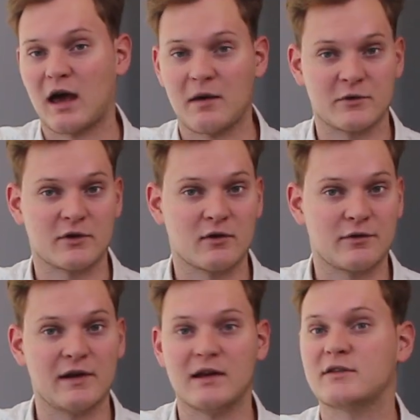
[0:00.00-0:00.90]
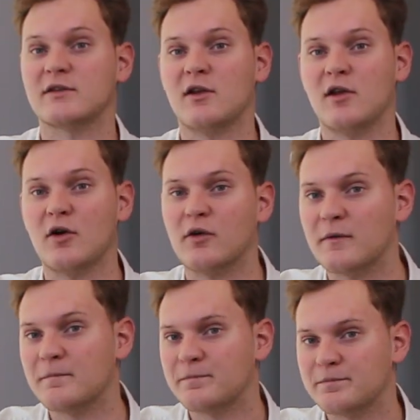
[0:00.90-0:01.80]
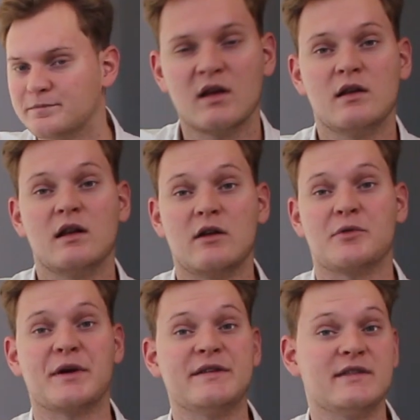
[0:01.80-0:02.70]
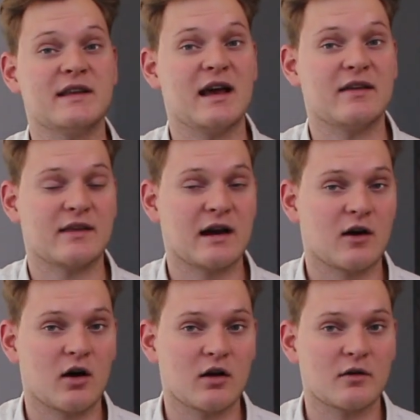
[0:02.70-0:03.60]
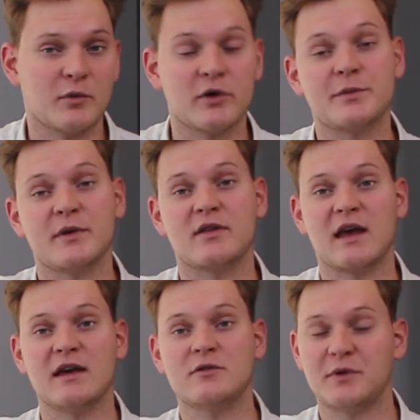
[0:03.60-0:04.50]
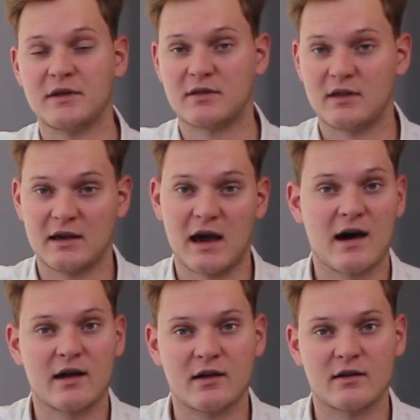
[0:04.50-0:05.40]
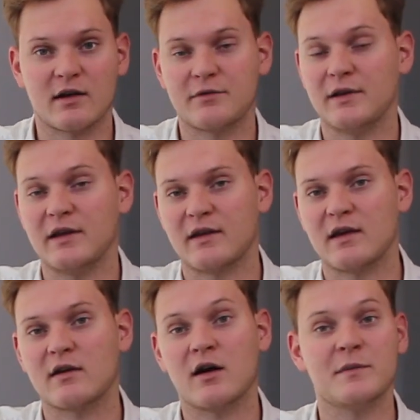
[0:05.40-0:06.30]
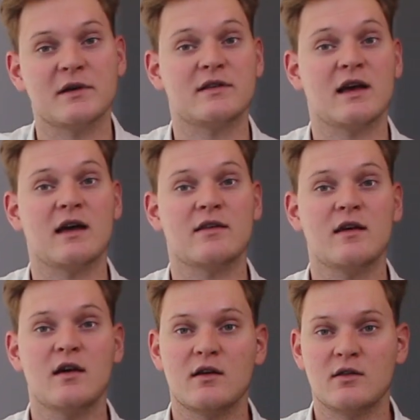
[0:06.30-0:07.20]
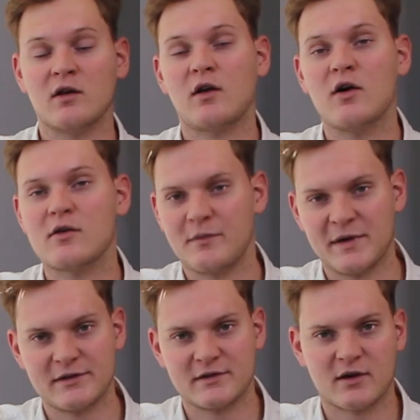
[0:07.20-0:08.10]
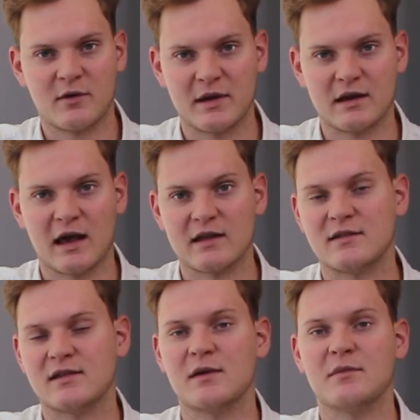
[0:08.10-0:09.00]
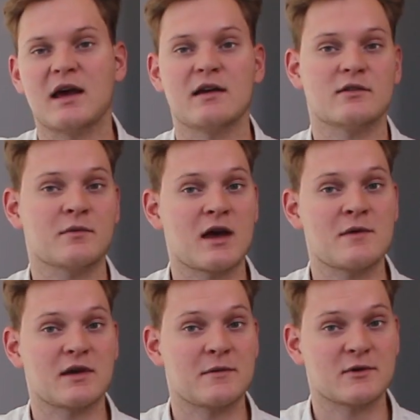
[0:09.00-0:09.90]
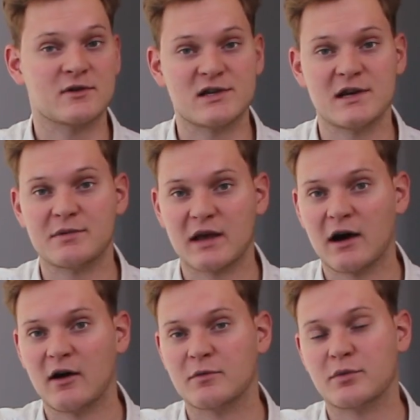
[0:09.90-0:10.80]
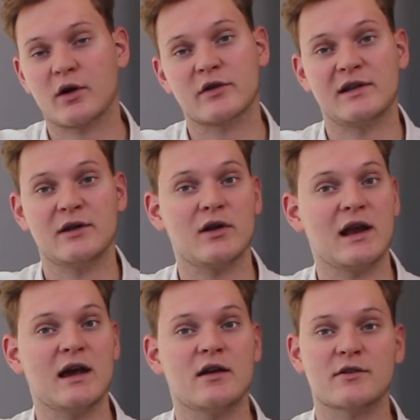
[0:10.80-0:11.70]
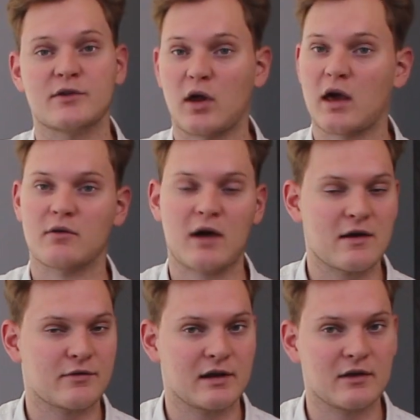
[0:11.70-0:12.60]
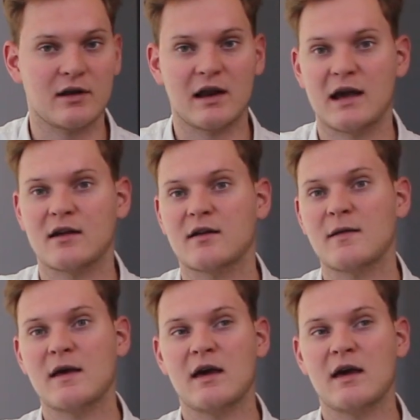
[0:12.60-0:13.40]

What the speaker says: Amazon affiliates alone. Now the reason that there are multiple days with the higher affiliate income is that not all commissions come in at the same day. Sometimes Amazon ships out products a little later, so they arrive a little later,